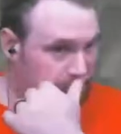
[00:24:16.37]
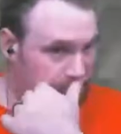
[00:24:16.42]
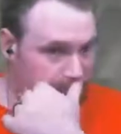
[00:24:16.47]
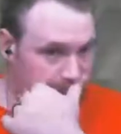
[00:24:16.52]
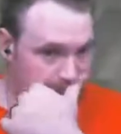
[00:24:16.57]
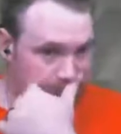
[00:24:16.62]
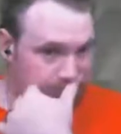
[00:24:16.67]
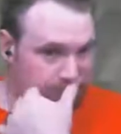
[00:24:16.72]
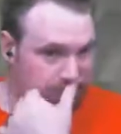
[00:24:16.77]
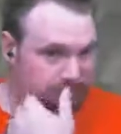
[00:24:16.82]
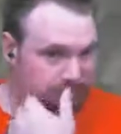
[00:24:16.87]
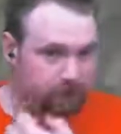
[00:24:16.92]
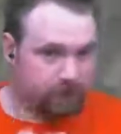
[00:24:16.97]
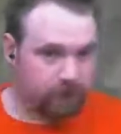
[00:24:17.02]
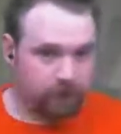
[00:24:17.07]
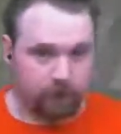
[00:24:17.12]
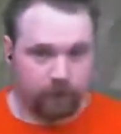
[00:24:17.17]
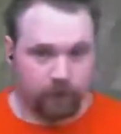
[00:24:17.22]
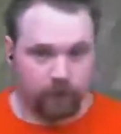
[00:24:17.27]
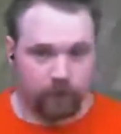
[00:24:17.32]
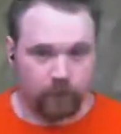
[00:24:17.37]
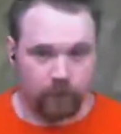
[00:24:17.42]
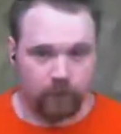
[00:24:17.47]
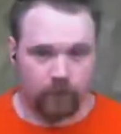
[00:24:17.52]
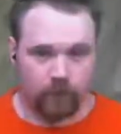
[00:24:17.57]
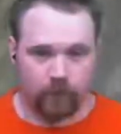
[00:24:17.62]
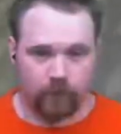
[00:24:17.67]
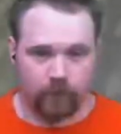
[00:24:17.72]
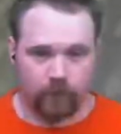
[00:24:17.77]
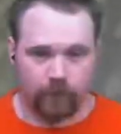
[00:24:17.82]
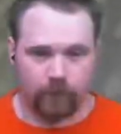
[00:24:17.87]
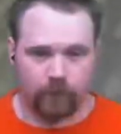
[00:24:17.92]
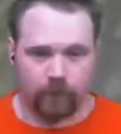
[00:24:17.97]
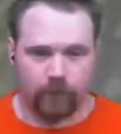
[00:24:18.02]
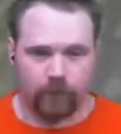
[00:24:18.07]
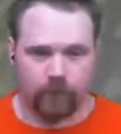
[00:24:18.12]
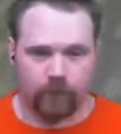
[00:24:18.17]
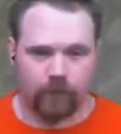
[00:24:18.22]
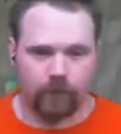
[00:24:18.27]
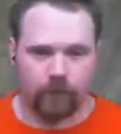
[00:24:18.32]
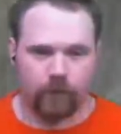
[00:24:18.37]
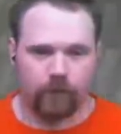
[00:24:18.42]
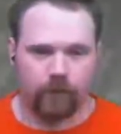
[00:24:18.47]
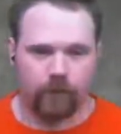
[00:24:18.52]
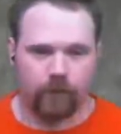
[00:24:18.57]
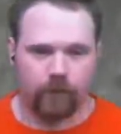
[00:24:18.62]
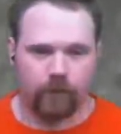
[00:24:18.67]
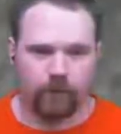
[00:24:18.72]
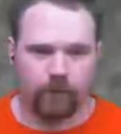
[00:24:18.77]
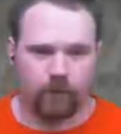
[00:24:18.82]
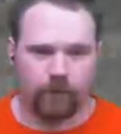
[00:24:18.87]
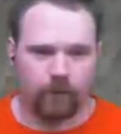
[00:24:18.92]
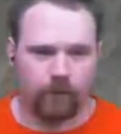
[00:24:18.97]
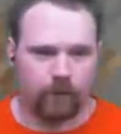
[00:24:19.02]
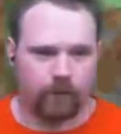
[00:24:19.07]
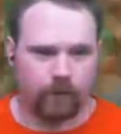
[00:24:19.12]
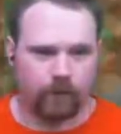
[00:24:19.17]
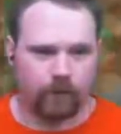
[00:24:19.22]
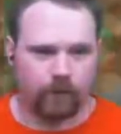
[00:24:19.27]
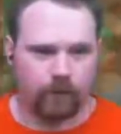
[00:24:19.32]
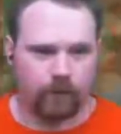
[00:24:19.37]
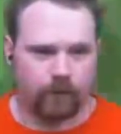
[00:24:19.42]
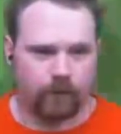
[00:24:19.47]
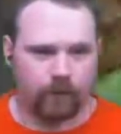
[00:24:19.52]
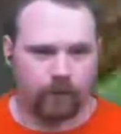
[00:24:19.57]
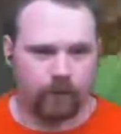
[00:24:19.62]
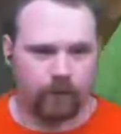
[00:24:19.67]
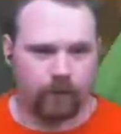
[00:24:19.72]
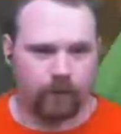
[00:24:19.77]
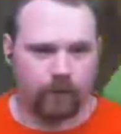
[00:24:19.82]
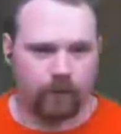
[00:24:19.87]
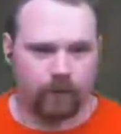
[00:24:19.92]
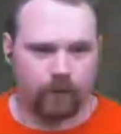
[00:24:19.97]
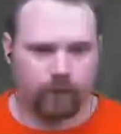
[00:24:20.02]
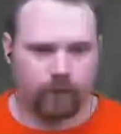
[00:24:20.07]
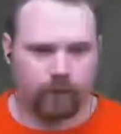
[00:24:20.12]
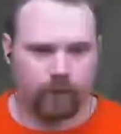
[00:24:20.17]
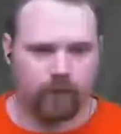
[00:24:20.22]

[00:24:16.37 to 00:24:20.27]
Nobody speaks.